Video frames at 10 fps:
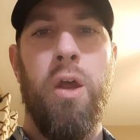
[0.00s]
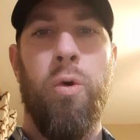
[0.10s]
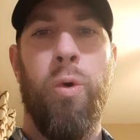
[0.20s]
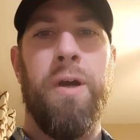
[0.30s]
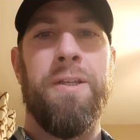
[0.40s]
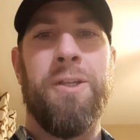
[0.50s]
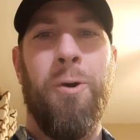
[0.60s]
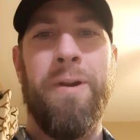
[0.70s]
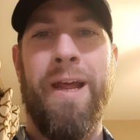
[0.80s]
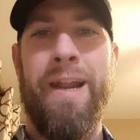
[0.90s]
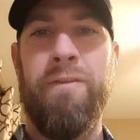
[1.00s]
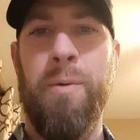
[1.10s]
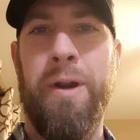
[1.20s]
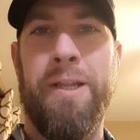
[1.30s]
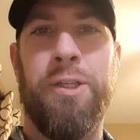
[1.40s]
What is going on,
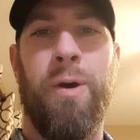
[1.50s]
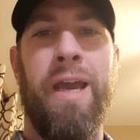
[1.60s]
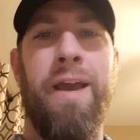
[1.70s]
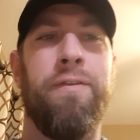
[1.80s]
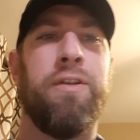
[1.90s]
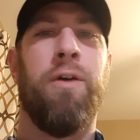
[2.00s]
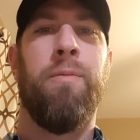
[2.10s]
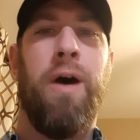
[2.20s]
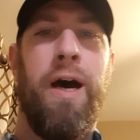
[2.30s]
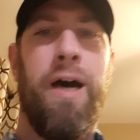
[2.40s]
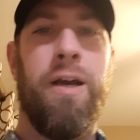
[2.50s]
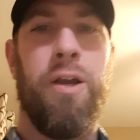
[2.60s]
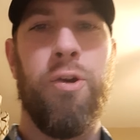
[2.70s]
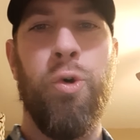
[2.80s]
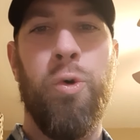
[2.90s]
everybody? So I have some
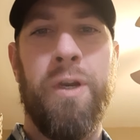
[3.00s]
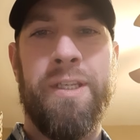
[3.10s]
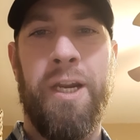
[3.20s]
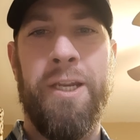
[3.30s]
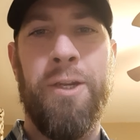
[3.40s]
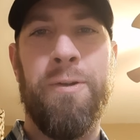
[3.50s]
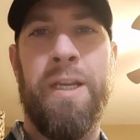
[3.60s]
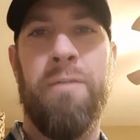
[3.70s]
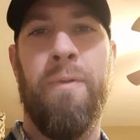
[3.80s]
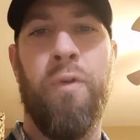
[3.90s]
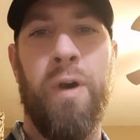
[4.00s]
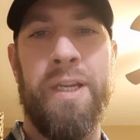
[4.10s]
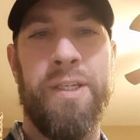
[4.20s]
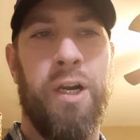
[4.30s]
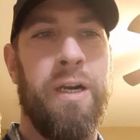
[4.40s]
cool, exciting news here before I
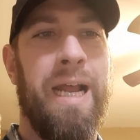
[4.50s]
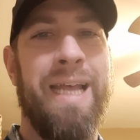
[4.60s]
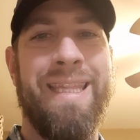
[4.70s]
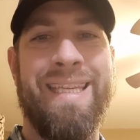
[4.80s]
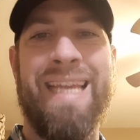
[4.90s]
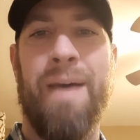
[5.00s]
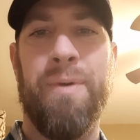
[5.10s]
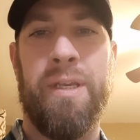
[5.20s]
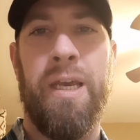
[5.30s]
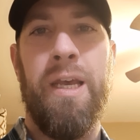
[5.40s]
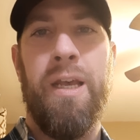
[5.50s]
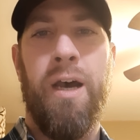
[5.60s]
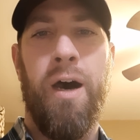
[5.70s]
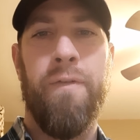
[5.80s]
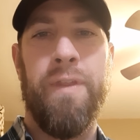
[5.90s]
start on the topic
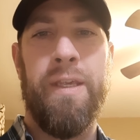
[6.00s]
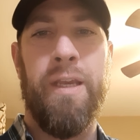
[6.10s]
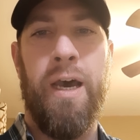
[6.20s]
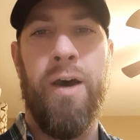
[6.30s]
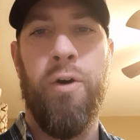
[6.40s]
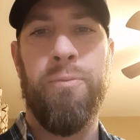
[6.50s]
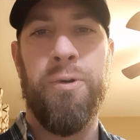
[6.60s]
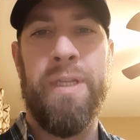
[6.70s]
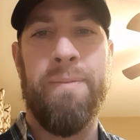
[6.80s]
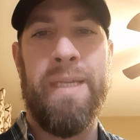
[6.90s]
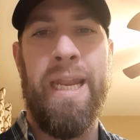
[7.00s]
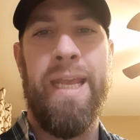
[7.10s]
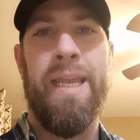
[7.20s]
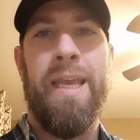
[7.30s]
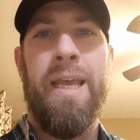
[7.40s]
of the homebrew tip today.